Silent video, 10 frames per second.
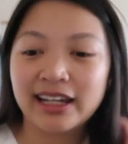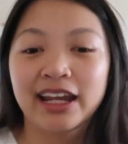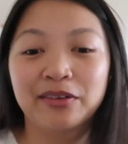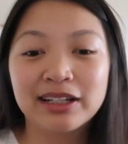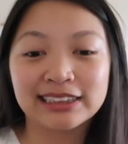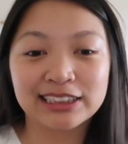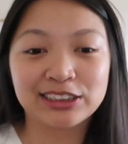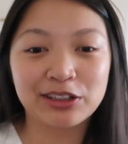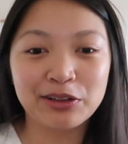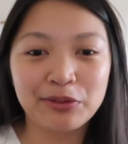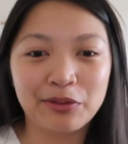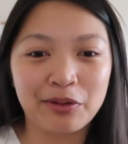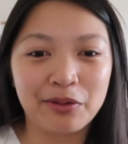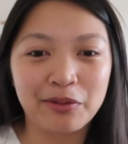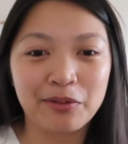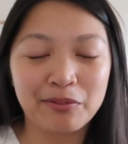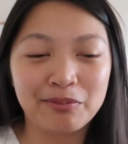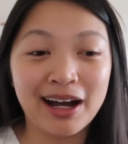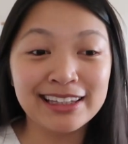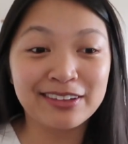Anyways, and so
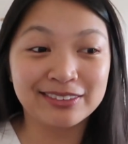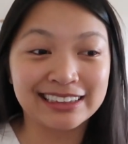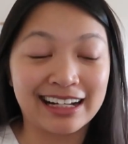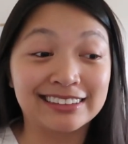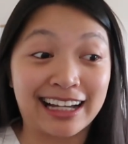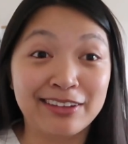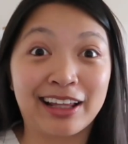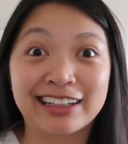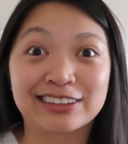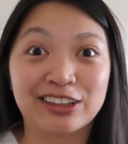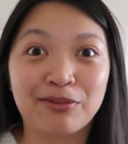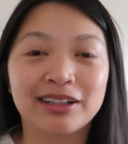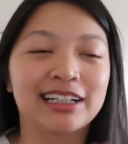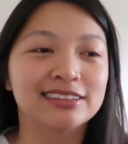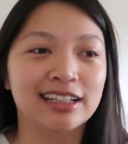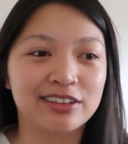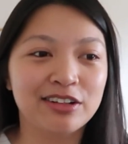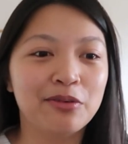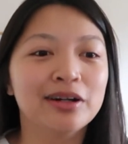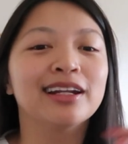my thing was that I was like, I like it so much, I was like, you
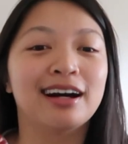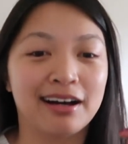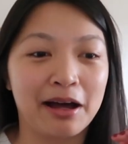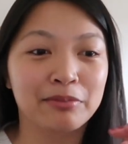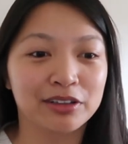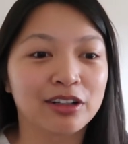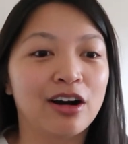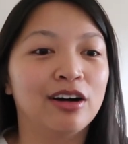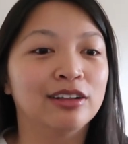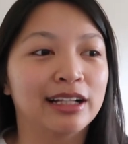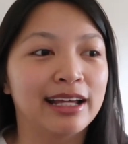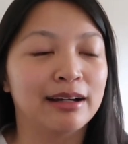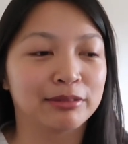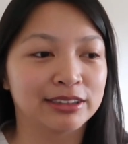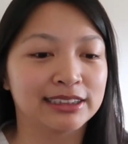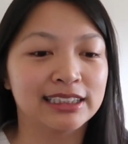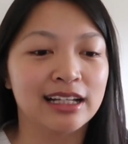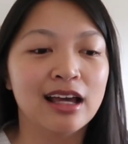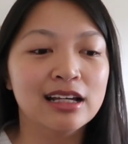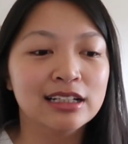know what, I'm gonna call and I'm gonna
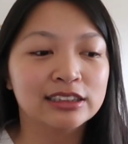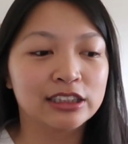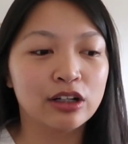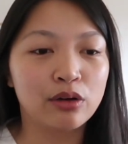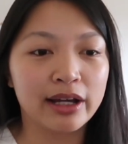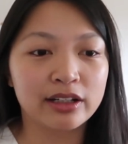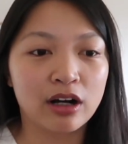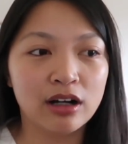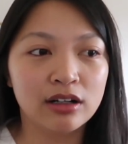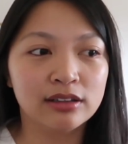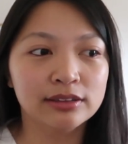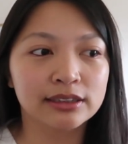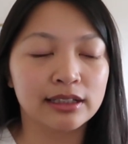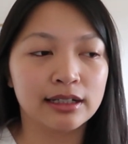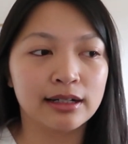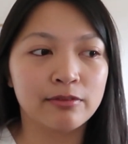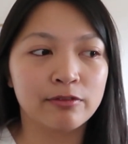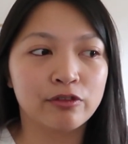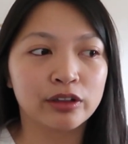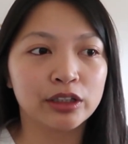see. So I called
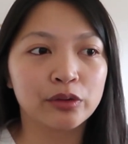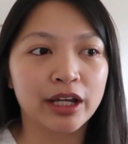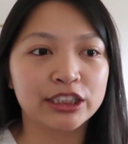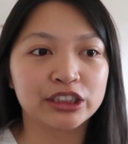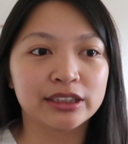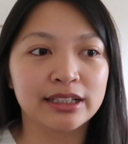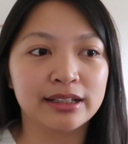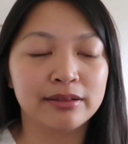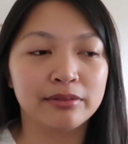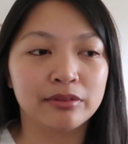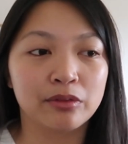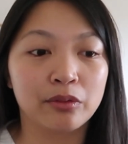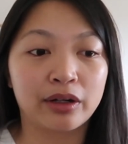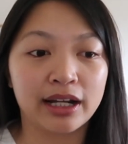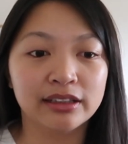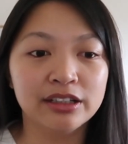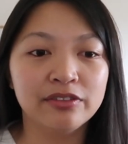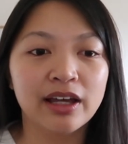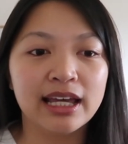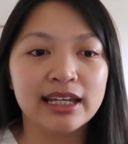for the location in where I
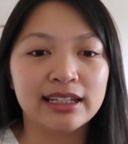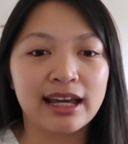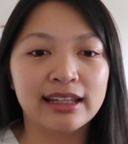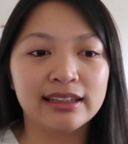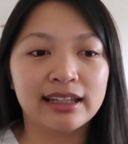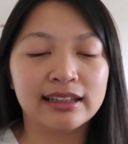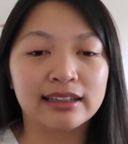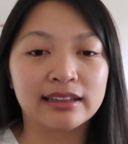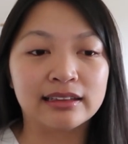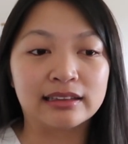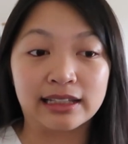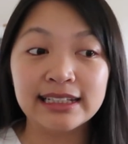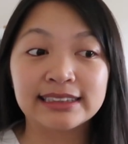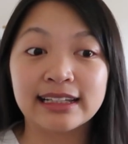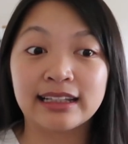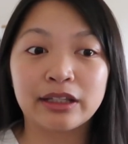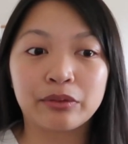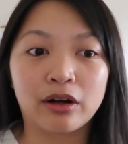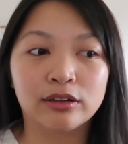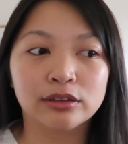live, and that they said that they
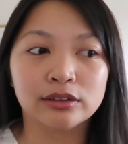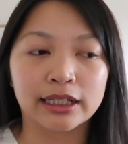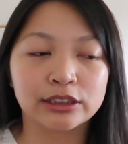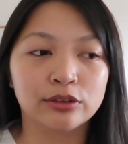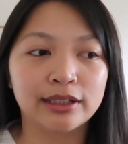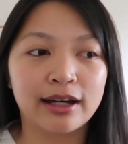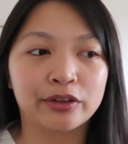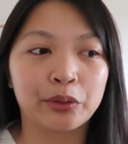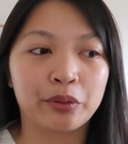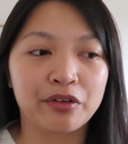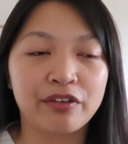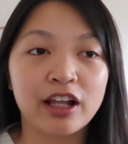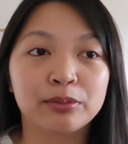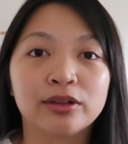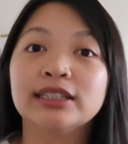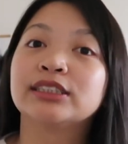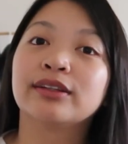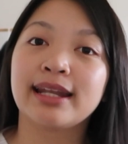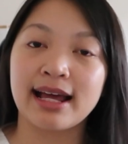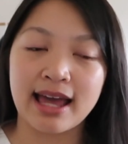were all like sold out or they weren't available. And so
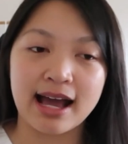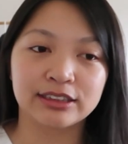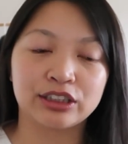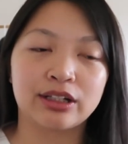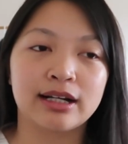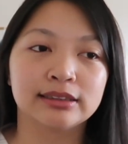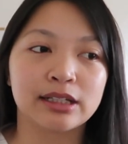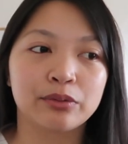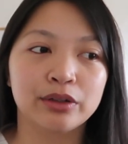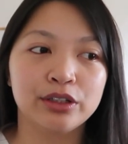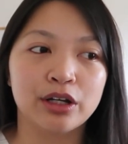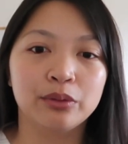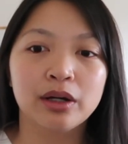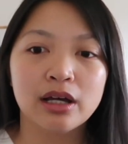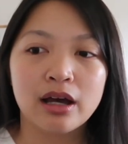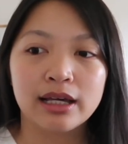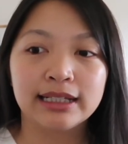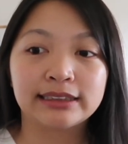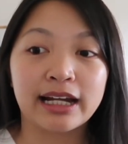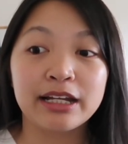then I asked her, I was like, well, you know,
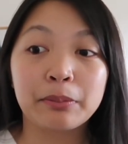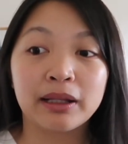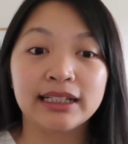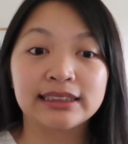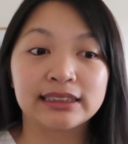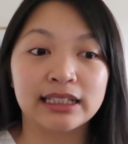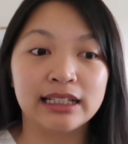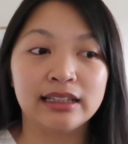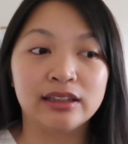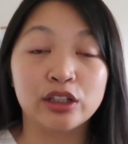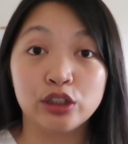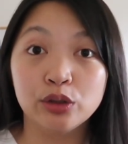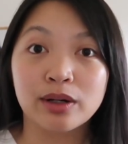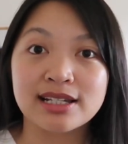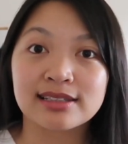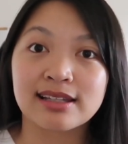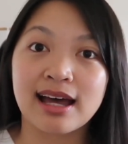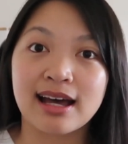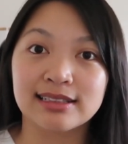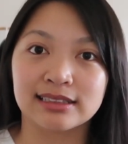is there any place in the US that
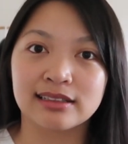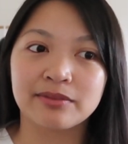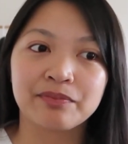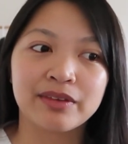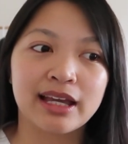has it?